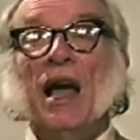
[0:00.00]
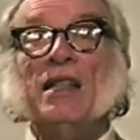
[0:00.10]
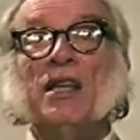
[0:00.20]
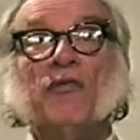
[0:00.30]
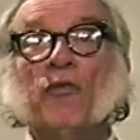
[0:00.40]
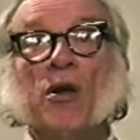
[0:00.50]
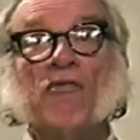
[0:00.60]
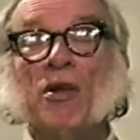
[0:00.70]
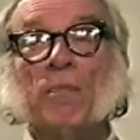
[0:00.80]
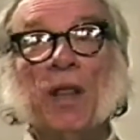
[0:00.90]
And if
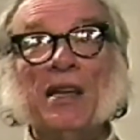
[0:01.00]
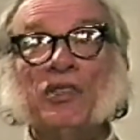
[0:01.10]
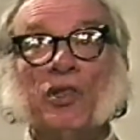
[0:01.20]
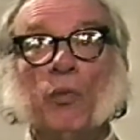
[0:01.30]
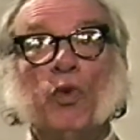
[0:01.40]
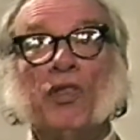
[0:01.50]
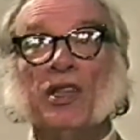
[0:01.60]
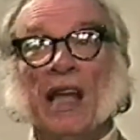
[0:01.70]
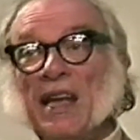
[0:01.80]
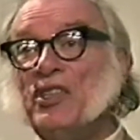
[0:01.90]
we replace them
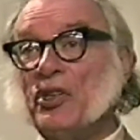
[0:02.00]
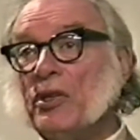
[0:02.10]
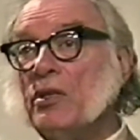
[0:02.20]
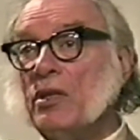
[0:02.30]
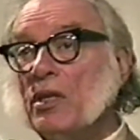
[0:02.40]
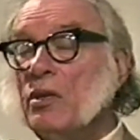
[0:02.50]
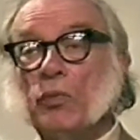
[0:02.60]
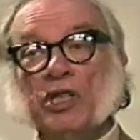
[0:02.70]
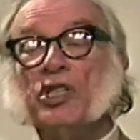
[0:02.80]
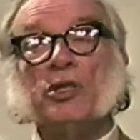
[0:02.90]
with desert,
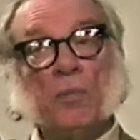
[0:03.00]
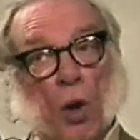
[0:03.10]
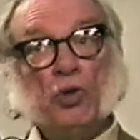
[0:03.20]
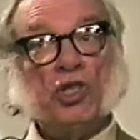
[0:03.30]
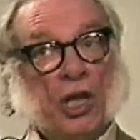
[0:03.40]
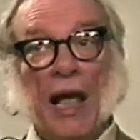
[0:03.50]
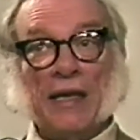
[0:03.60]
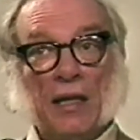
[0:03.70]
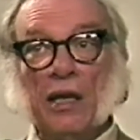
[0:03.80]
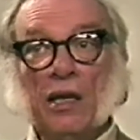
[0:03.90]
which is most
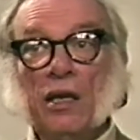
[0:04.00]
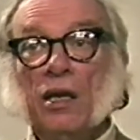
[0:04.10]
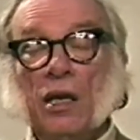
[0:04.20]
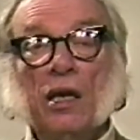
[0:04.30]
likely,